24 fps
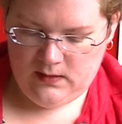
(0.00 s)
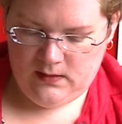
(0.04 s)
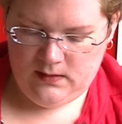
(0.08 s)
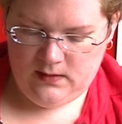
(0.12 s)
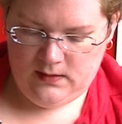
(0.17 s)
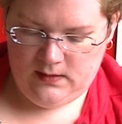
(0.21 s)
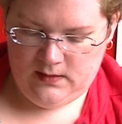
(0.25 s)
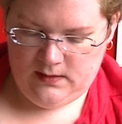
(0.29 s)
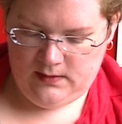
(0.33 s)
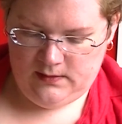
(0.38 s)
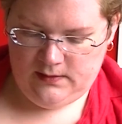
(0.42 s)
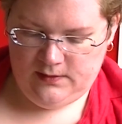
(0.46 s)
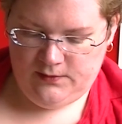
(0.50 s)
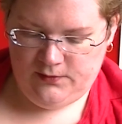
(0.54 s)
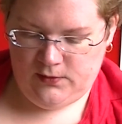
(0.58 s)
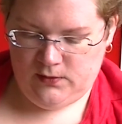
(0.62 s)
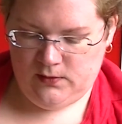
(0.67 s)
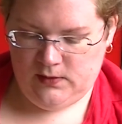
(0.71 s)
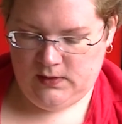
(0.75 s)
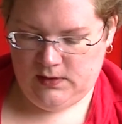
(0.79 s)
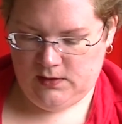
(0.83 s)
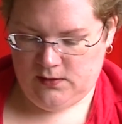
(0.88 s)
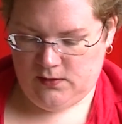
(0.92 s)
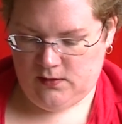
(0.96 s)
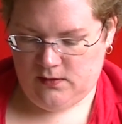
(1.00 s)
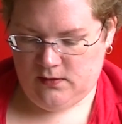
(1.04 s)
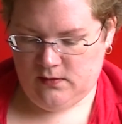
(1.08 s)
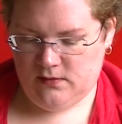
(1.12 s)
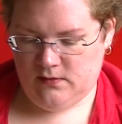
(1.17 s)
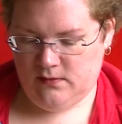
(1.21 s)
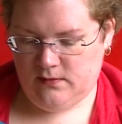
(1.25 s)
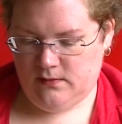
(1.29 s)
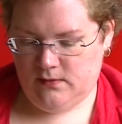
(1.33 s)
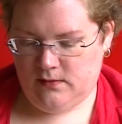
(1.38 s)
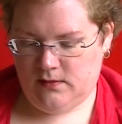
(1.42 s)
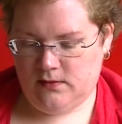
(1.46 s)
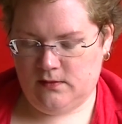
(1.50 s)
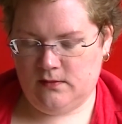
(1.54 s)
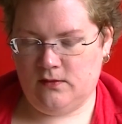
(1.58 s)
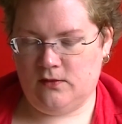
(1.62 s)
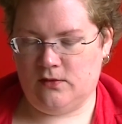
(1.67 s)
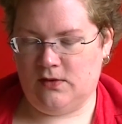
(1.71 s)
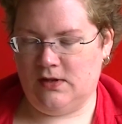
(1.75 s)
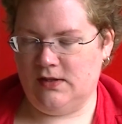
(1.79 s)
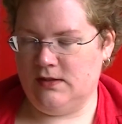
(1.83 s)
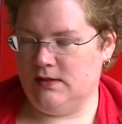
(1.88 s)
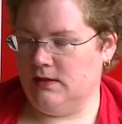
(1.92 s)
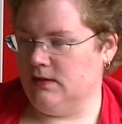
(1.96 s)
And if you hear
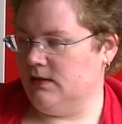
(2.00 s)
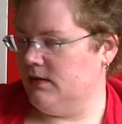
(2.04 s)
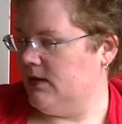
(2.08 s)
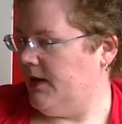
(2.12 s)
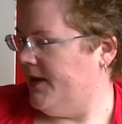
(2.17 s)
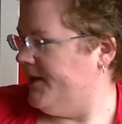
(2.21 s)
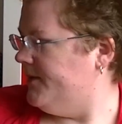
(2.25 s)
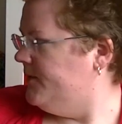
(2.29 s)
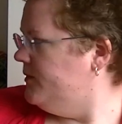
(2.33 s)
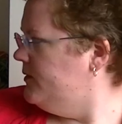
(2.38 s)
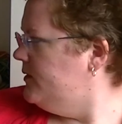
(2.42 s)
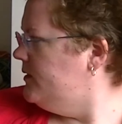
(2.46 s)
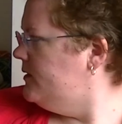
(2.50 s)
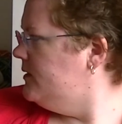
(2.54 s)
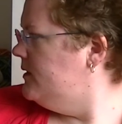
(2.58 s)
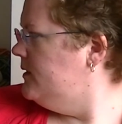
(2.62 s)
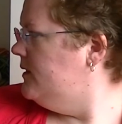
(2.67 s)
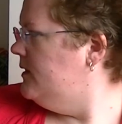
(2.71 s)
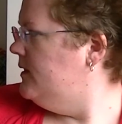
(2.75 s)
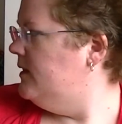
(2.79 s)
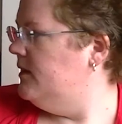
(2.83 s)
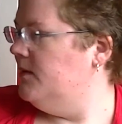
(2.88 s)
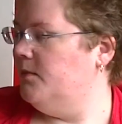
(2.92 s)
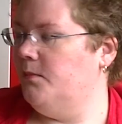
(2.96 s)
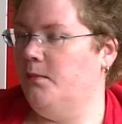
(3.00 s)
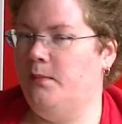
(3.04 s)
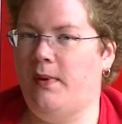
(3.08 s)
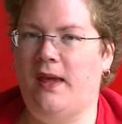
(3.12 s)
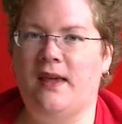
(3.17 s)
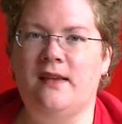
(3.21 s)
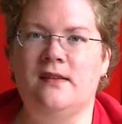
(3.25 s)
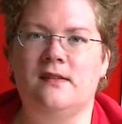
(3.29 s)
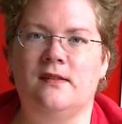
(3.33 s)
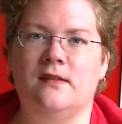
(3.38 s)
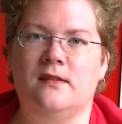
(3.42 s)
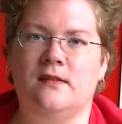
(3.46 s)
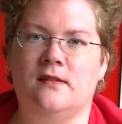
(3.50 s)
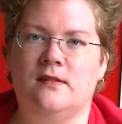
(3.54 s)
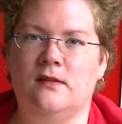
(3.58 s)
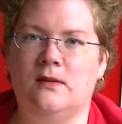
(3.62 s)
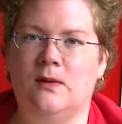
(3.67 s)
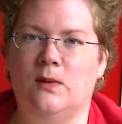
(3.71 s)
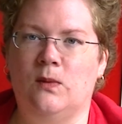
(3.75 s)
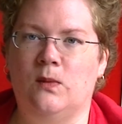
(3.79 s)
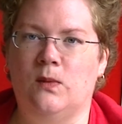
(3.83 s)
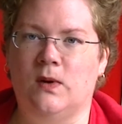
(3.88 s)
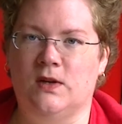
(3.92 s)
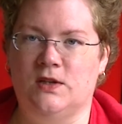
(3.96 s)
crazy sounds, Binks is
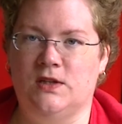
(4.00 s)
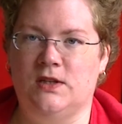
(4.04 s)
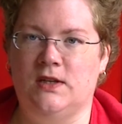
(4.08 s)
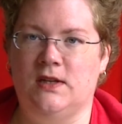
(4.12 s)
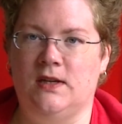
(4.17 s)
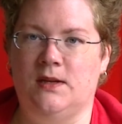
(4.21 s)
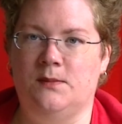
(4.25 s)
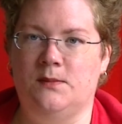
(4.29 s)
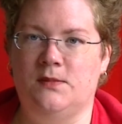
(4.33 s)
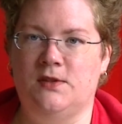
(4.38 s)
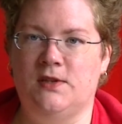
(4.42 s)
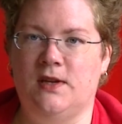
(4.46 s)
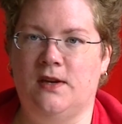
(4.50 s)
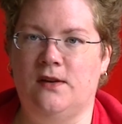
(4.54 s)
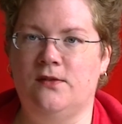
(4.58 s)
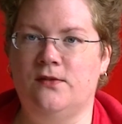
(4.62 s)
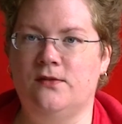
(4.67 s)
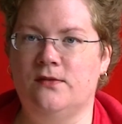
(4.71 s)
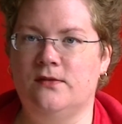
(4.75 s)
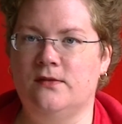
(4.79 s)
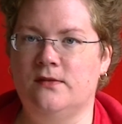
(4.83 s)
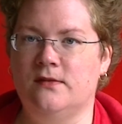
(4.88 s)
washing himself.